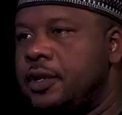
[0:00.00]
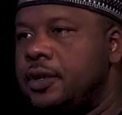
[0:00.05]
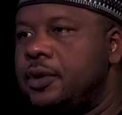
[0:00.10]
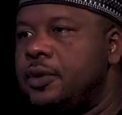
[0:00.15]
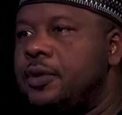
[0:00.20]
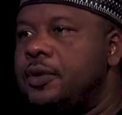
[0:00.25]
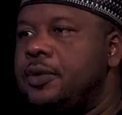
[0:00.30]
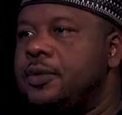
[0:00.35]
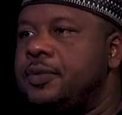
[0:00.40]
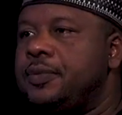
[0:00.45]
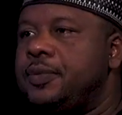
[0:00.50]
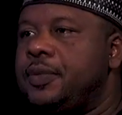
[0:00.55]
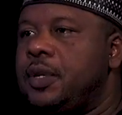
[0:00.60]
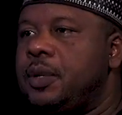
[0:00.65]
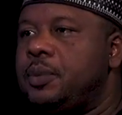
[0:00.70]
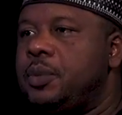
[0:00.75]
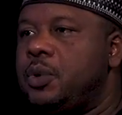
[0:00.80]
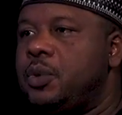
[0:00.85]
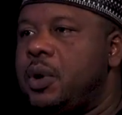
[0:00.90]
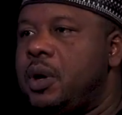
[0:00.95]
know,
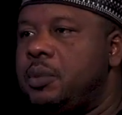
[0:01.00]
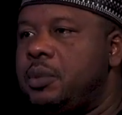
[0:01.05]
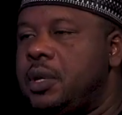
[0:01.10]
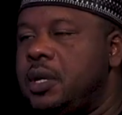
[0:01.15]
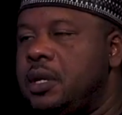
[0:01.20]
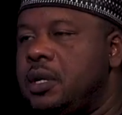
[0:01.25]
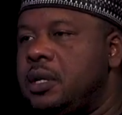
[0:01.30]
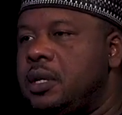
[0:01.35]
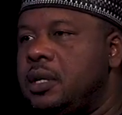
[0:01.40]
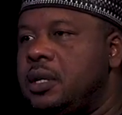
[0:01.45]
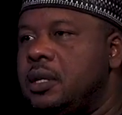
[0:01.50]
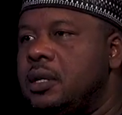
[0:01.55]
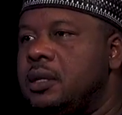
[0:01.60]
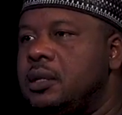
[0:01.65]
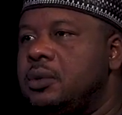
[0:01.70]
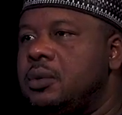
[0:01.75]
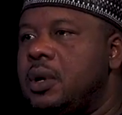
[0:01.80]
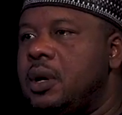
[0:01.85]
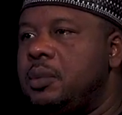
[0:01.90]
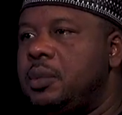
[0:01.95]
people were being
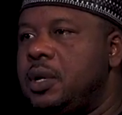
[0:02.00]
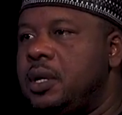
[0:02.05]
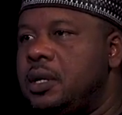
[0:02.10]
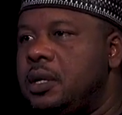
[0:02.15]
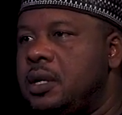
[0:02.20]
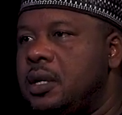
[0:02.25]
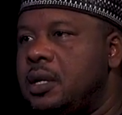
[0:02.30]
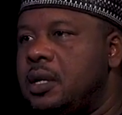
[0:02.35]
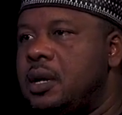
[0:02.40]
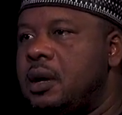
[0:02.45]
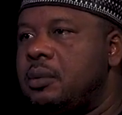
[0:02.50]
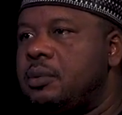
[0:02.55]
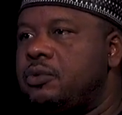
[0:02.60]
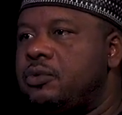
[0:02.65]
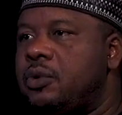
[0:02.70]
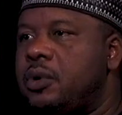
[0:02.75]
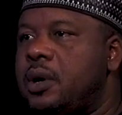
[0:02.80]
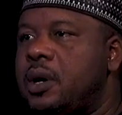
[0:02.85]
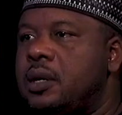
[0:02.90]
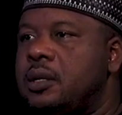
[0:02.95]
killed, were being kidnapped
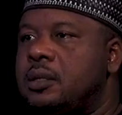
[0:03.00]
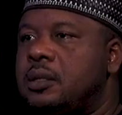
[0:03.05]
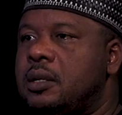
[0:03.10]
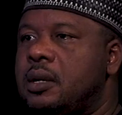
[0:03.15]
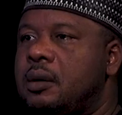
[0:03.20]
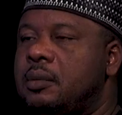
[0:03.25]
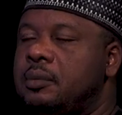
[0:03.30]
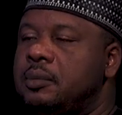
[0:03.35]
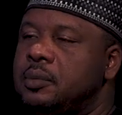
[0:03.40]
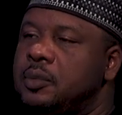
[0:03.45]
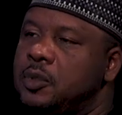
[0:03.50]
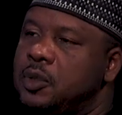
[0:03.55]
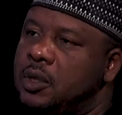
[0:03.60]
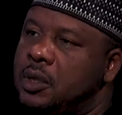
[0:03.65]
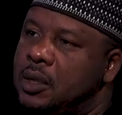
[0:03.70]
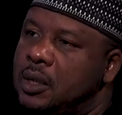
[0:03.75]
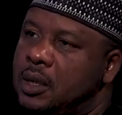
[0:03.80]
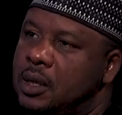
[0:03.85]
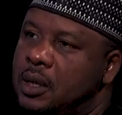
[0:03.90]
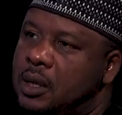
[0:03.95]
for ransom,
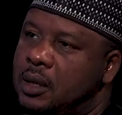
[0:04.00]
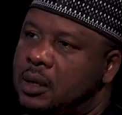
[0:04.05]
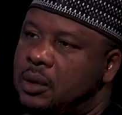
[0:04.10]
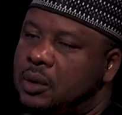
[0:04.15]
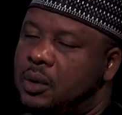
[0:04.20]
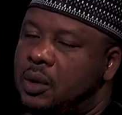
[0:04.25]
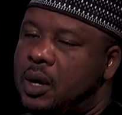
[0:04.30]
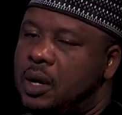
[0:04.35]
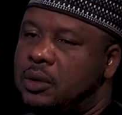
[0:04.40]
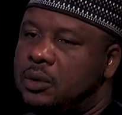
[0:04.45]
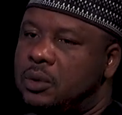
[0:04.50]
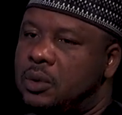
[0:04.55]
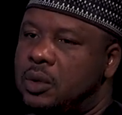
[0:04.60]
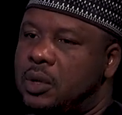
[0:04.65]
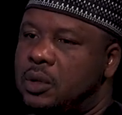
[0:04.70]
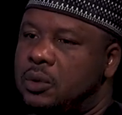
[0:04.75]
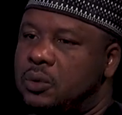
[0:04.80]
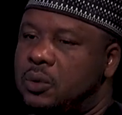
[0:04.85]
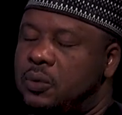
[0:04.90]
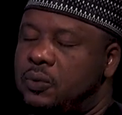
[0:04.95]
you know, and so on
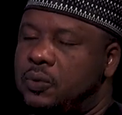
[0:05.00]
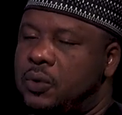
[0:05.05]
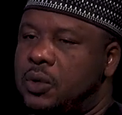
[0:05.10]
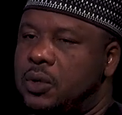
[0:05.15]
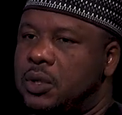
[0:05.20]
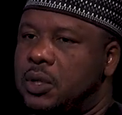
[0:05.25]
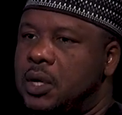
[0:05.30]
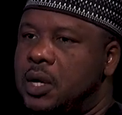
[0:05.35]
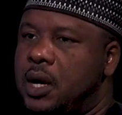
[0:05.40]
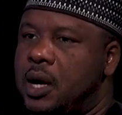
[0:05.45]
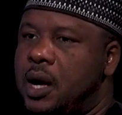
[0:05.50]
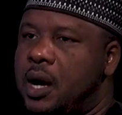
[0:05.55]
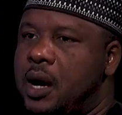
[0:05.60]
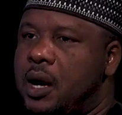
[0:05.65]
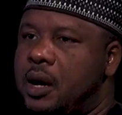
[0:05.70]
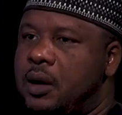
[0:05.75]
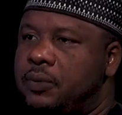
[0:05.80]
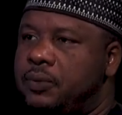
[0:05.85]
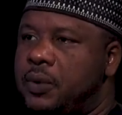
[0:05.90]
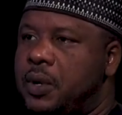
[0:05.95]
and so forth.
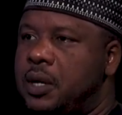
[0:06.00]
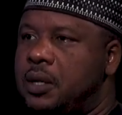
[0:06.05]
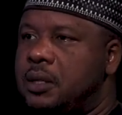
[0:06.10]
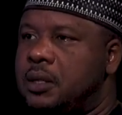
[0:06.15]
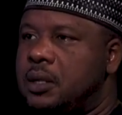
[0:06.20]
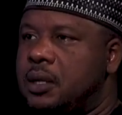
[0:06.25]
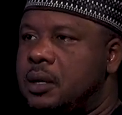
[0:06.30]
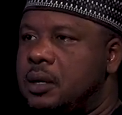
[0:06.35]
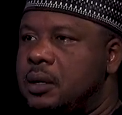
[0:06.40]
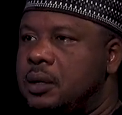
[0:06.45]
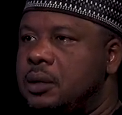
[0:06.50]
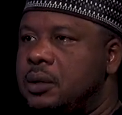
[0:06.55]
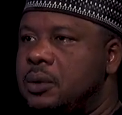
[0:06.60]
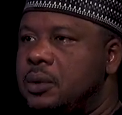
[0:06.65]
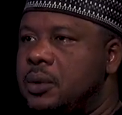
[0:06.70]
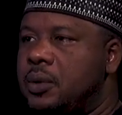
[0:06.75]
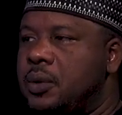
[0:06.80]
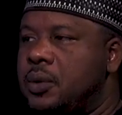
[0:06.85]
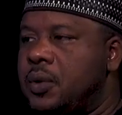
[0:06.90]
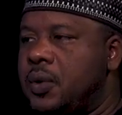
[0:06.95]
And I felt, uh, you
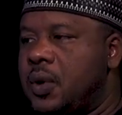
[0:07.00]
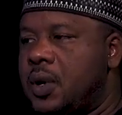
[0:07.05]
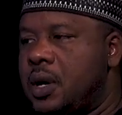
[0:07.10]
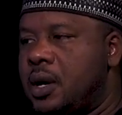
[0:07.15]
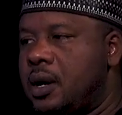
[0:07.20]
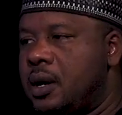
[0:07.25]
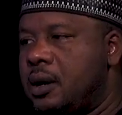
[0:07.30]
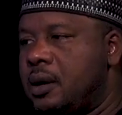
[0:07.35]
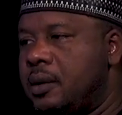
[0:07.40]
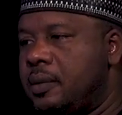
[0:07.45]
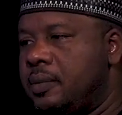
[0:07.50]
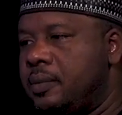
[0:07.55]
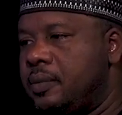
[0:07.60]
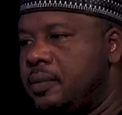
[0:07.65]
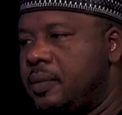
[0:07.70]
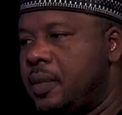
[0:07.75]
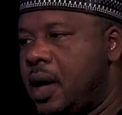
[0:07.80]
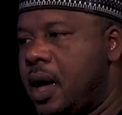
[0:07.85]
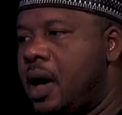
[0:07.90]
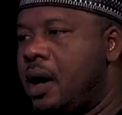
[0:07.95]
know, um,
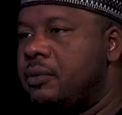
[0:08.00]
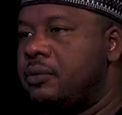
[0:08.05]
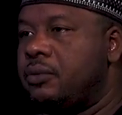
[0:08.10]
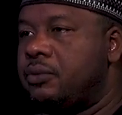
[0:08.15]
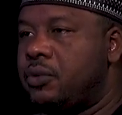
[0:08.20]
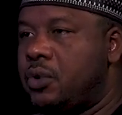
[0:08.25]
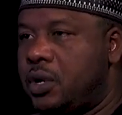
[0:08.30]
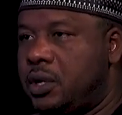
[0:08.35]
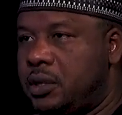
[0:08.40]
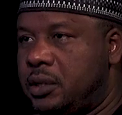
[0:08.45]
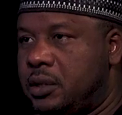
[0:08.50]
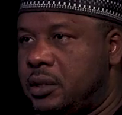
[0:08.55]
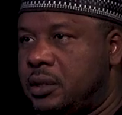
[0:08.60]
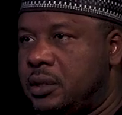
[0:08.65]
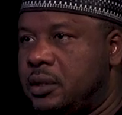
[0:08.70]
I have a voice.